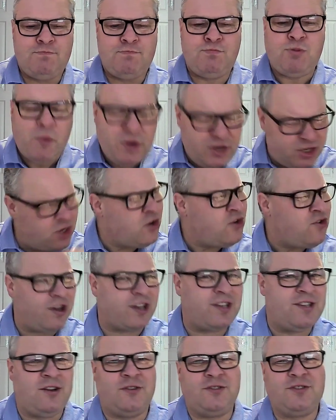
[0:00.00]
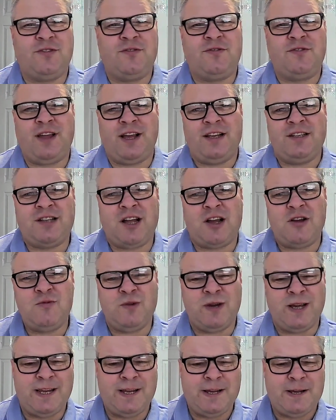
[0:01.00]
But we do trust lots of things, don't
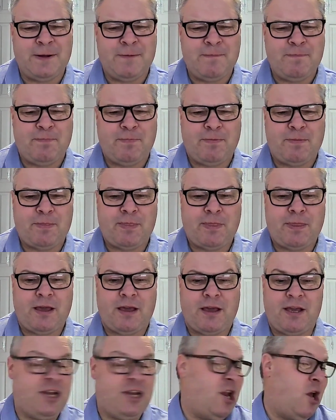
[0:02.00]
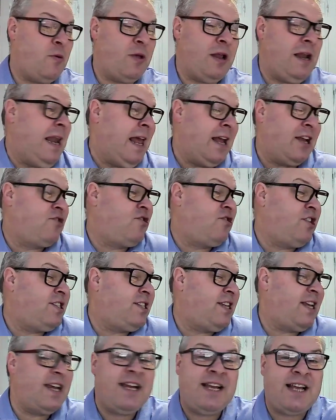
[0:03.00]
we? You know,
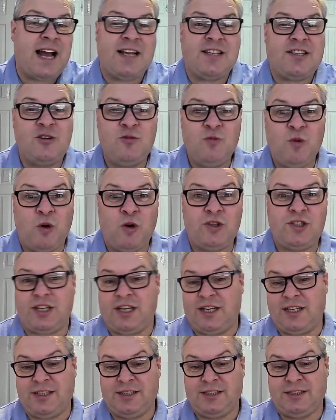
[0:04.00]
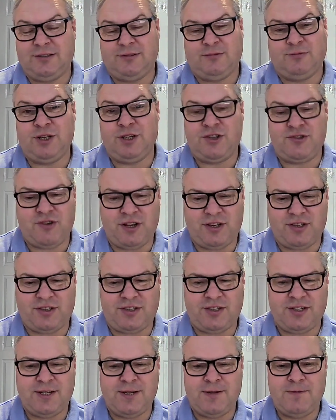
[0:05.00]
electricity and gas and water, we
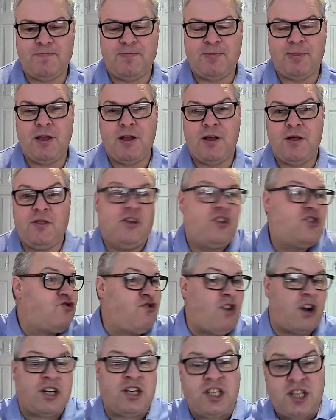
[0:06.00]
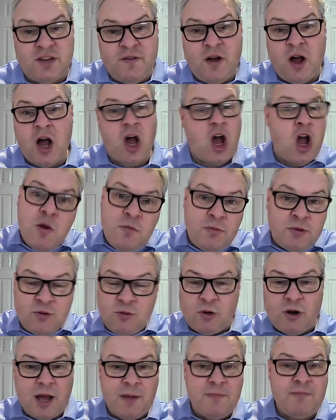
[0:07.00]
trust. The structures of our homes,
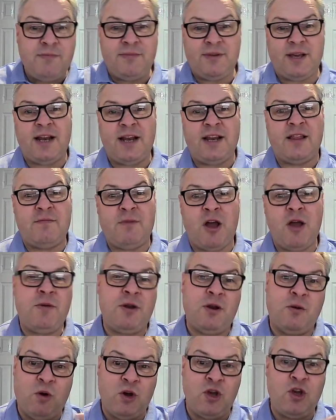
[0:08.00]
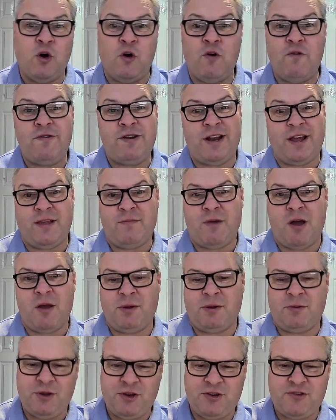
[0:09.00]
what I'm in at the moment, and what you're in at the
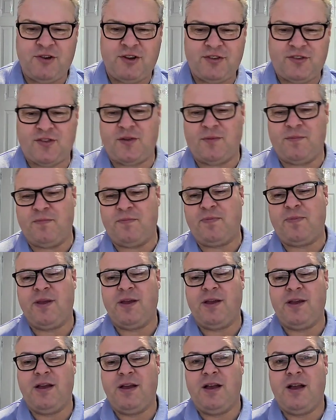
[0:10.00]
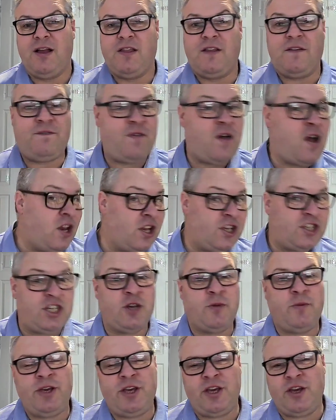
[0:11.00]
moment, we trust them. The
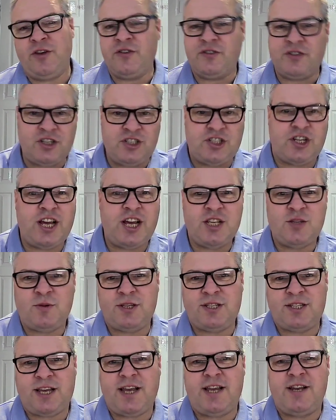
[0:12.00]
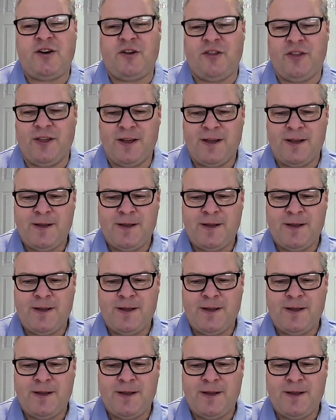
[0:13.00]
furniture we use, the chairs we're sitting on,